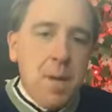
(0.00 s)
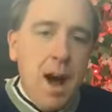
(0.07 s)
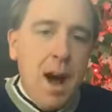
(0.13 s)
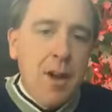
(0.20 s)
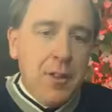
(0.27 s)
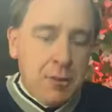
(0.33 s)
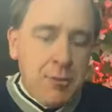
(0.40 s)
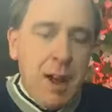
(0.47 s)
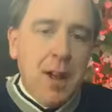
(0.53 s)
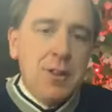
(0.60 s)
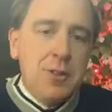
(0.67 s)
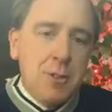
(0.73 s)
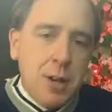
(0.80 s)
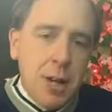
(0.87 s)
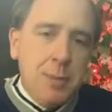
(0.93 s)
Uh, the
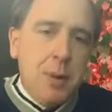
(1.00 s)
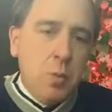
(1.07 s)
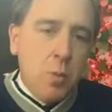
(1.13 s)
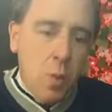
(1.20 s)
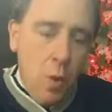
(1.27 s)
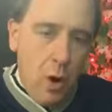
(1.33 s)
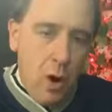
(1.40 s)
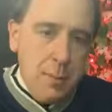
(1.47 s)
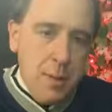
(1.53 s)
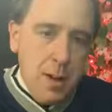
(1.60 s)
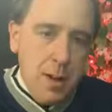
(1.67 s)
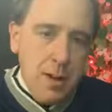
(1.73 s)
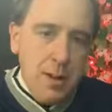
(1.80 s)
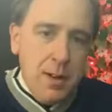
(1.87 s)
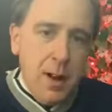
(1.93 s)
ground's going to be warm.
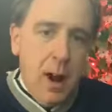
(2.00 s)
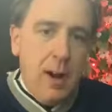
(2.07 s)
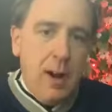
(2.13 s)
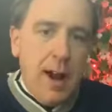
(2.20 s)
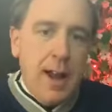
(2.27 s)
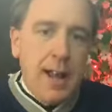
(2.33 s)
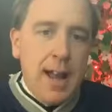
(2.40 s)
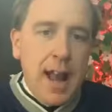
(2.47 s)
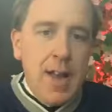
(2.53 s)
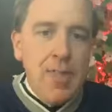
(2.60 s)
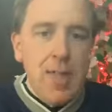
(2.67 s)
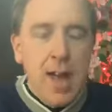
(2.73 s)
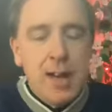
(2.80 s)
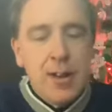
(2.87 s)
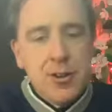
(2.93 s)
All right. And
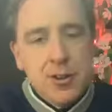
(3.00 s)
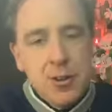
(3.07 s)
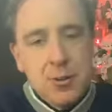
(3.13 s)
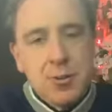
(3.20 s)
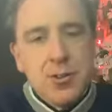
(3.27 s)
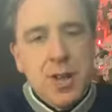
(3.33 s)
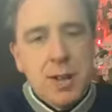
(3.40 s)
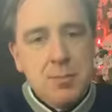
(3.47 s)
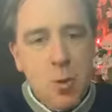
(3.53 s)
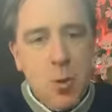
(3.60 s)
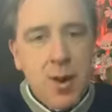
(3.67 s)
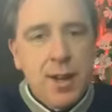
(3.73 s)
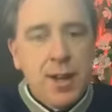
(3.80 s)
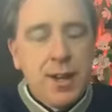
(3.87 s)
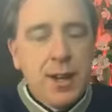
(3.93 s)
then Tuesday
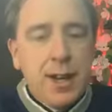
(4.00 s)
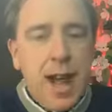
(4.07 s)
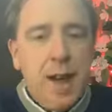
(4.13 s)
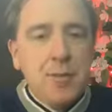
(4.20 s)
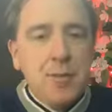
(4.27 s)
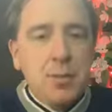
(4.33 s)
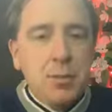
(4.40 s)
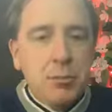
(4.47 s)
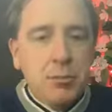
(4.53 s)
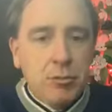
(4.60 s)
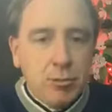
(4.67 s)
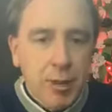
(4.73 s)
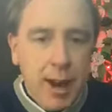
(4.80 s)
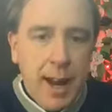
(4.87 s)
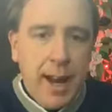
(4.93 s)
morning, you're going to have some
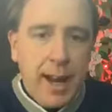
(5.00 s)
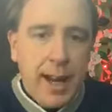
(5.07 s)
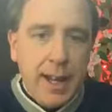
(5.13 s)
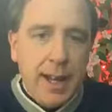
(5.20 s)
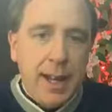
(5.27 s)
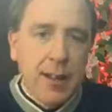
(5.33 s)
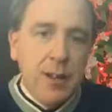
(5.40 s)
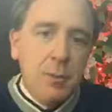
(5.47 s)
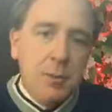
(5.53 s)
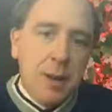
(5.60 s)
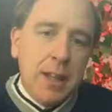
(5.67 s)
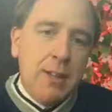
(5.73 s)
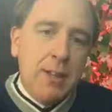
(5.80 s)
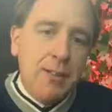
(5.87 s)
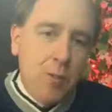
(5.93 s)
rain and you'll be
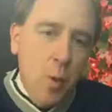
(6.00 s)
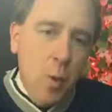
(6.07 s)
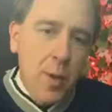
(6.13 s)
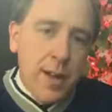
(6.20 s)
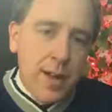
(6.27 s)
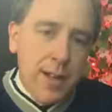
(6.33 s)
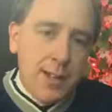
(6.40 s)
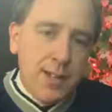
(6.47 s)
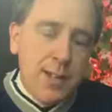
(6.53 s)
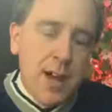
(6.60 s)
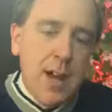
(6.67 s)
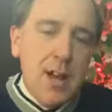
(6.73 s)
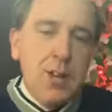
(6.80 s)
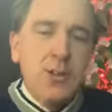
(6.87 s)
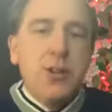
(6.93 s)
in the 40s.
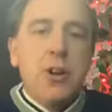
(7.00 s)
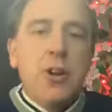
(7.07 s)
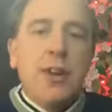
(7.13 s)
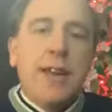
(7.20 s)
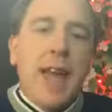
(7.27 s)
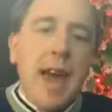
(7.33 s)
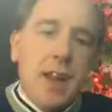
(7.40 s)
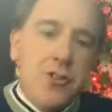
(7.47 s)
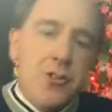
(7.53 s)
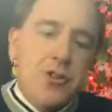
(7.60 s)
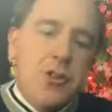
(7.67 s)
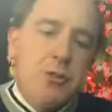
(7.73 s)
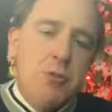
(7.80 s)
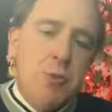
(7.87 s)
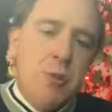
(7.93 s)
So you'll get a
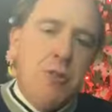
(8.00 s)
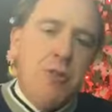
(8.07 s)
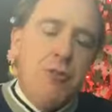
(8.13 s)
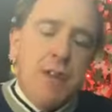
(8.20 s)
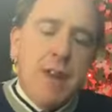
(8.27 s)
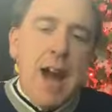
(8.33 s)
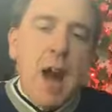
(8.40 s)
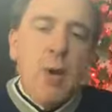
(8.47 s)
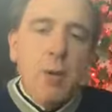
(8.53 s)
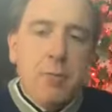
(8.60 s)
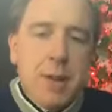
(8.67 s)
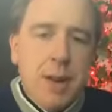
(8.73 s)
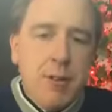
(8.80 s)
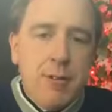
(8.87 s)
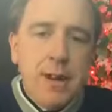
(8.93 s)
two or three hour
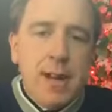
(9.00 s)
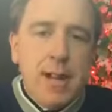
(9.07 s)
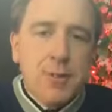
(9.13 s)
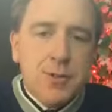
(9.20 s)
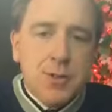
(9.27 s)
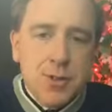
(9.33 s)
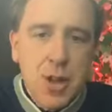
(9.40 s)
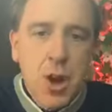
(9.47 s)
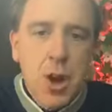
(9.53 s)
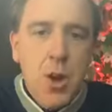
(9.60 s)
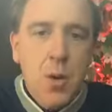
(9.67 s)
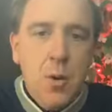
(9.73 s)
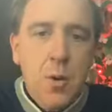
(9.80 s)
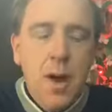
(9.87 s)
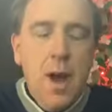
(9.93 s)
period of
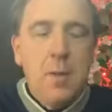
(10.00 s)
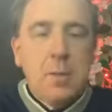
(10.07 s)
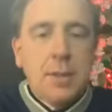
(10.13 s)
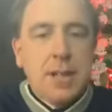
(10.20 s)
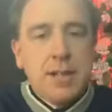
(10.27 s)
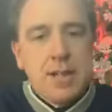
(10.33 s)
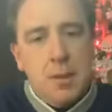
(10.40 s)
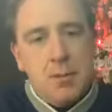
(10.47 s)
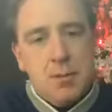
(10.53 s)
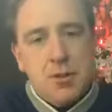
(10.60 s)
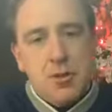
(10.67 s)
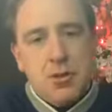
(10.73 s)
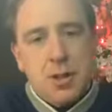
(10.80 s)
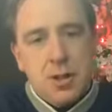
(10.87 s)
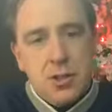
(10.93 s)
snow, but the temperature
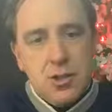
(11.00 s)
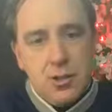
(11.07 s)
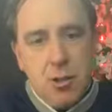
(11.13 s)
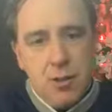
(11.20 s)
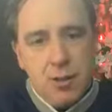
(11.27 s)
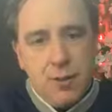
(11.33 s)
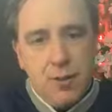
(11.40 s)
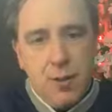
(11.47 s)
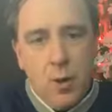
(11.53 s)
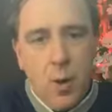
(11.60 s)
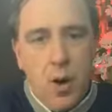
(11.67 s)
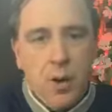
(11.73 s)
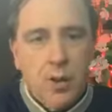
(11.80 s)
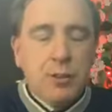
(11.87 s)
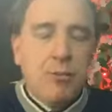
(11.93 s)
is going to start to
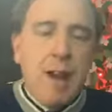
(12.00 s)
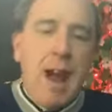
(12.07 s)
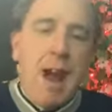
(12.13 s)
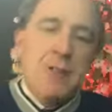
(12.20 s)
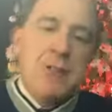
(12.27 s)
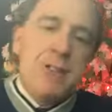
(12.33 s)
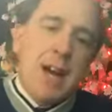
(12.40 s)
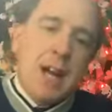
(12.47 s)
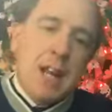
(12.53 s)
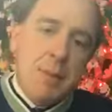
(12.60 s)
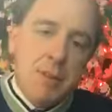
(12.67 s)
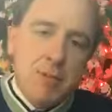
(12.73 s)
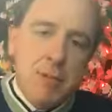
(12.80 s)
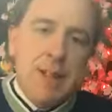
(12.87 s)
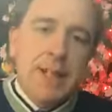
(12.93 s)
fall. The ground's not going to
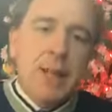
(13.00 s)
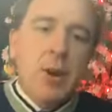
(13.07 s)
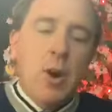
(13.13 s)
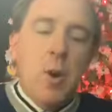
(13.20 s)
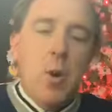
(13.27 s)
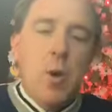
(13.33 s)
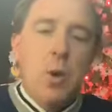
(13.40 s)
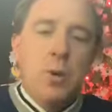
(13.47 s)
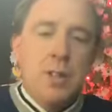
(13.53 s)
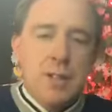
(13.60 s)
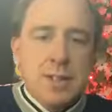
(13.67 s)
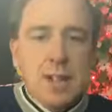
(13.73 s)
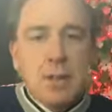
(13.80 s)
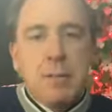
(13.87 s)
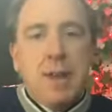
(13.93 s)
be really cold.
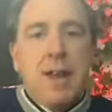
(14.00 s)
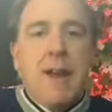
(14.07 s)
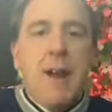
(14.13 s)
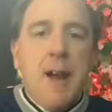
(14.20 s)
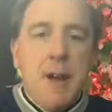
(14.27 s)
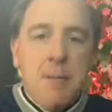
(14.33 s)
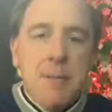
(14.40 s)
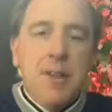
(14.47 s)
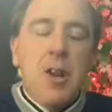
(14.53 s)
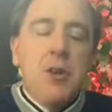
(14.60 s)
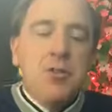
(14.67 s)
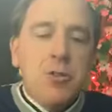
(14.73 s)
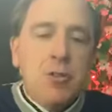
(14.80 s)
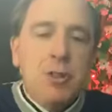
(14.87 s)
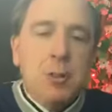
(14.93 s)
It's going to be you know,
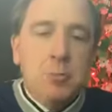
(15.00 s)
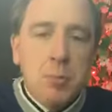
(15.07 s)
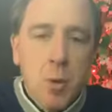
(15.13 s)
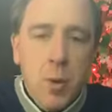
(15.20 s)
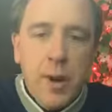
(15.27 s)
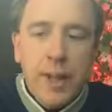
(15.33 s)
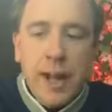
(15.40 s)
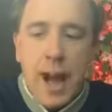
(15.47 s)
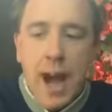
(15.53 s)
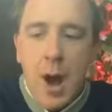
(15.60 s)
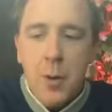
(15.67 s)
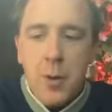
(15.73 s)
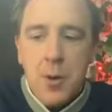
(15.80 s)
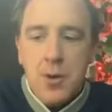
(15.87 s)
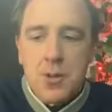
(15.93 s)
during the morning
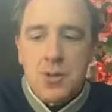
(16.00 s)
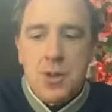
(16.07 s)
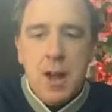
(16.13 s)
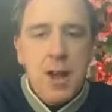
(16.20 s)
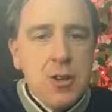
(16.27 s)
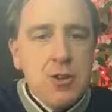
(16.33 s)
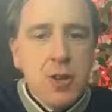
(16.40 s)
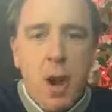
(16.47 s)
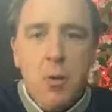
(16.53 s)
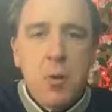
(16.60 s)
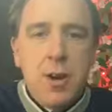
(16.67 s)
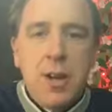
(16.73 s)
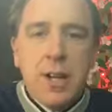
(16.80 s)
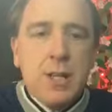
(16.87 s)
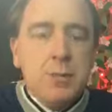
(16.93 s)
hours. So I
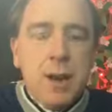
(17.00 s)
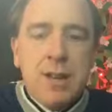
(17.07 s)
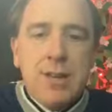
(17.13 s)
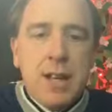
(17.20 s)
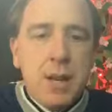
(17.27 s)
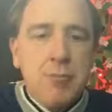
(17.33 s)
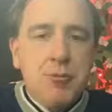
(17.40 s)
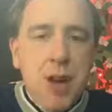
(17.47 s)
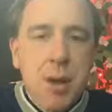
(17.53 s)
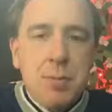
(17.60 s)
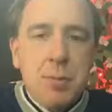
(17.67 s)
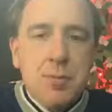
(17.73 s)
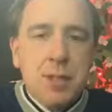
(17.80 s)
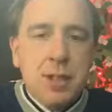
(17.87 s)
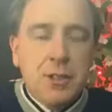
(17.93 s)
wouldn't expect any
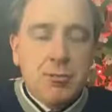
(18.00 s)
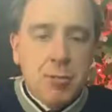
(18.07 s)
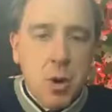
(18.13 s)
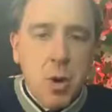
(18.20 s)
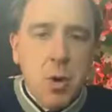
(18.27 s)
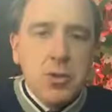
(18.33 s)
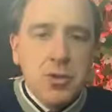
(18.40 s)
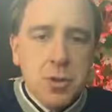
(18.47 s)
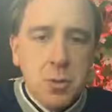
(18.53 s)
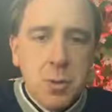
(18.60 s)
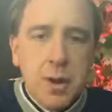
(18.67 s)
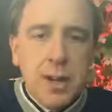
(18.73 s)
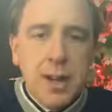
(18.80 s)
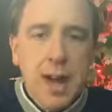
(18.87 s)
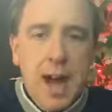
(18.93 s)
problems on the roads or
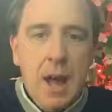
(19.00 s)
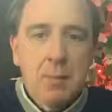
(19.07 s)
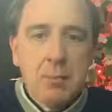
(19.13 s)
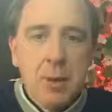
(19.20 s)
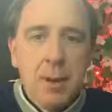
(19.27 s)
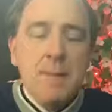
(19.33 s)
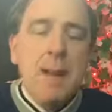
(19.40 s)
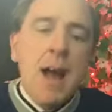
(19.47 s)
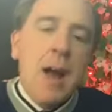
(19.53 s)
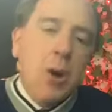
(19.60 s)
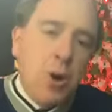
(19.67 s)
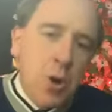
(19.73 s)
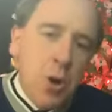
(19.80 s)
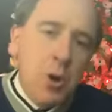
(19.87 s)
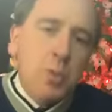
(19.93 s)
whatnot, but
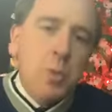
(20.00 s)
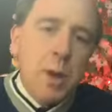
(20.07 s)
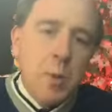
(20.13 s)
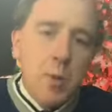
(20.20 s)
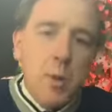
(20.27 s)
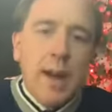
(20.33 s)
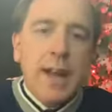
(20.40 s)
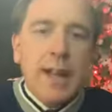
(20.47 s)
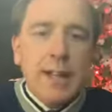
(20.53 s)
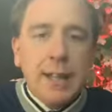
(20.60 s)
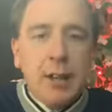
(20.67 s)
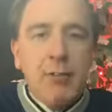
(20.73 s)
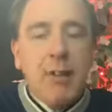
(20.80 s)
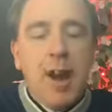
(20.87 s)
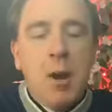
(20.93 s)
could we whiten
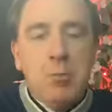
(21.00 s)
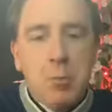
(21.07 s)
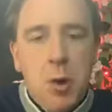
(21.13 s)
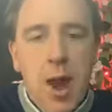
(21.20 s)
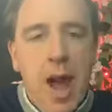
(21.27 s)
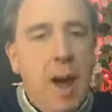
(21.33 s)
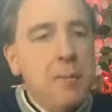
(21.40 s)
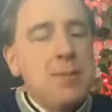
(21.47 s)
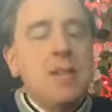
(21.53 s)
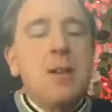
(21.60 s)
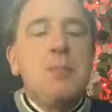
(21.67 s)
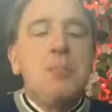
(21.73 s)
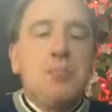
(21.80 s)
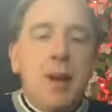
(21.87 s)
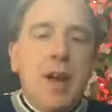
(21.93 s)
the ground perhaps? The
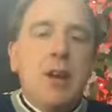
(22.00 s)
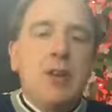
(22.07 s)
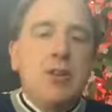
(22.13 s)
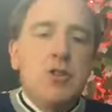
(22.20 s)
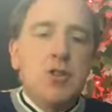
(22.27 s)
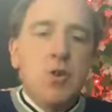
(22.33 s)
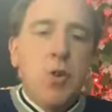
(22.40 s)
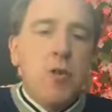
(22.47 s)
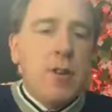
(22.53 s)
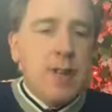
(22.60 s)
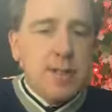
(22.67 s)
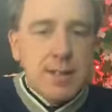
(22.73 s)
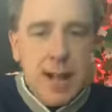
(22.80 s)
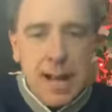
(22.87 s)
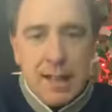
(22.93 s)
bigger story
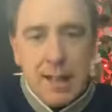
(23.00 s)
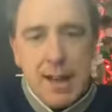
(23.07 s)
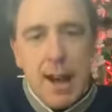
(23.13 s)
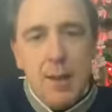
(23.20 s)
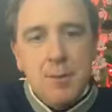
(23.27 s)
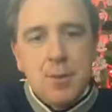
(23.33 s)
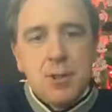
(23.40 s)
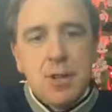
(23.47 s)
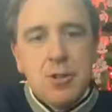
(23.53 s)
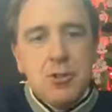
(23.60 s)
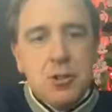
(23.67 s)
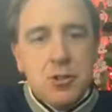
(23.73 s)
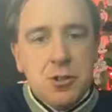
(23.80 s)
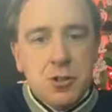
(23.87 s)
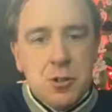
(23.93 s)
is not the
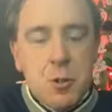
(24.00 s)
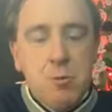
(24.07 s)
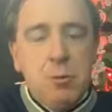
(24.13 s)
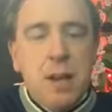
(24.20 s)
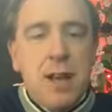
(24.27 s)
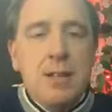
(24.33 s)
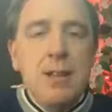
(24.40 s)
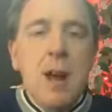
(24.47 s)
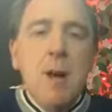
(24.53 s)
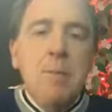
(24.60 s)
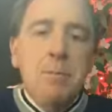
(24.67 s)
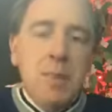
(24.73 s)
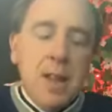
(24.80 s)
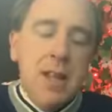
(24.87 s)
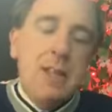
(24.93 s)
conversational snowflakes.
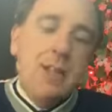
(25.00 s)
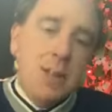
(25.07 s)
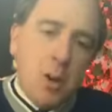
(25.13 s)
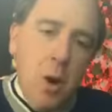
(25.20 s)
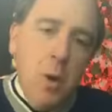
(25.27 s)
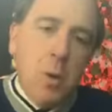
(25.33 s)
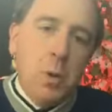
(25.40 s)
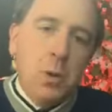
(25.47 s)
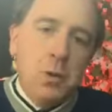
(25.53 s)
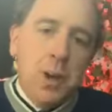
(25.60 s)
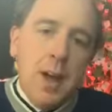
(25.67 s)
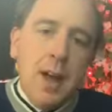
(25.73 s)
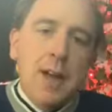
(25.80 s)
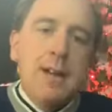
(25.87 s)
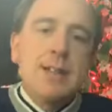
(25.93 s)
It is the cold,
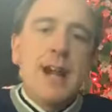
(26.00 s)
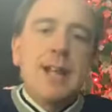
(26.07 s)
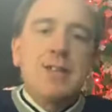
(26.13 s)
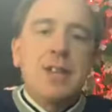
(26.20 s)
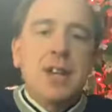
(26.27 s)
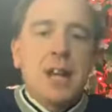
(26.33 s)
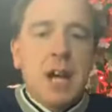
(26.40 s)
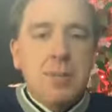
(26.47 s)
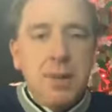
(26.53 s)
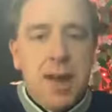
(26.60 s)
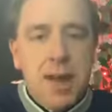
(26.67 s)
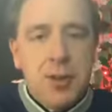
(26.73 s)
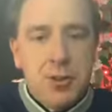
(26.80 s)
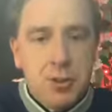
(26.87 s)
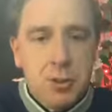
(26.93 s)
because that's going to come
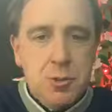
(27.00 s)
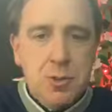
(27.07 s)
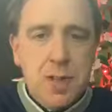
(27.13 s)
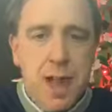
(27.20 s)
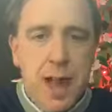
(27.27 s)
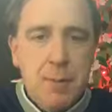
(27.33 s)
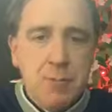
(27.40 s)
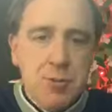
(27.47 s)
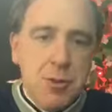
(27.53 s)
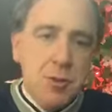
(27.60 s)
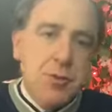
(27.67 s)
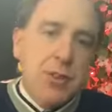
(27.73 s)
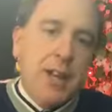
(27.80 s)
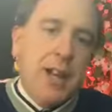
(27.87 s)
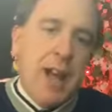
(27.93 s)
in Tuesday,
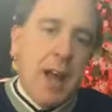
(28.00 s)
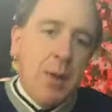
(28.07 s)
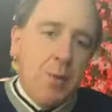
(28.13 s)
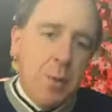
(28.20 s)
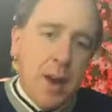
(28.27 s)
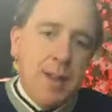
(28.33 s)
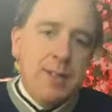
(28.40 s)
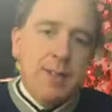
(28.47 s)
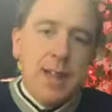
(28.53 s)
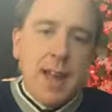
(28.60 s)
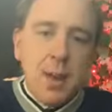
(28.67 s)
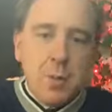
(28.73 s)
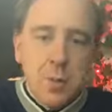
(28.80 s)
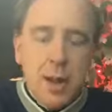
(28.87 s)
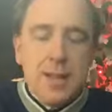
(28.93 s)
Tuesday night,
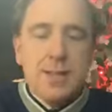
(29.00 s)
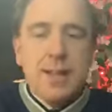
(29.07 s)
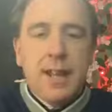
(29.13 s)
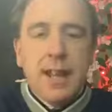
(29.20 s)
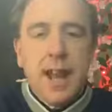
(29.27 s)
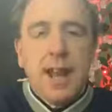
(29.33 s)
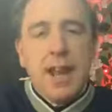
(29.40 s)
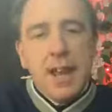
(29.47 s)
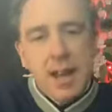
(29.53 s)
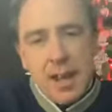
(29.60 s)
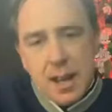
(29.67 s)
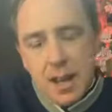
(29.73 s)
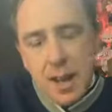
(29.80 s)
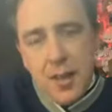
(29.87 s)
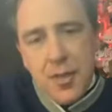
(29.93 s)
Wednesday, Wednesday night
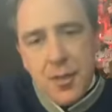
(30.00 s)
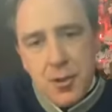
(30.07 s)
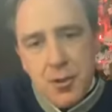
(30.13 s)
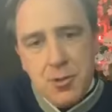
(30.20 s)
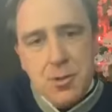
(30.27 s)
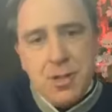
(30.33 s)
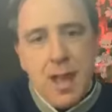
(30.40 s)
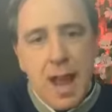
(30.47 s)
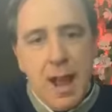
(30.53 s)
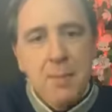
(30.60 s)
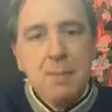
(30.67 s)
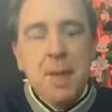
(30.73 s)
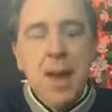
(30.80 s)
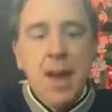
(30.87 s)
into Thursday.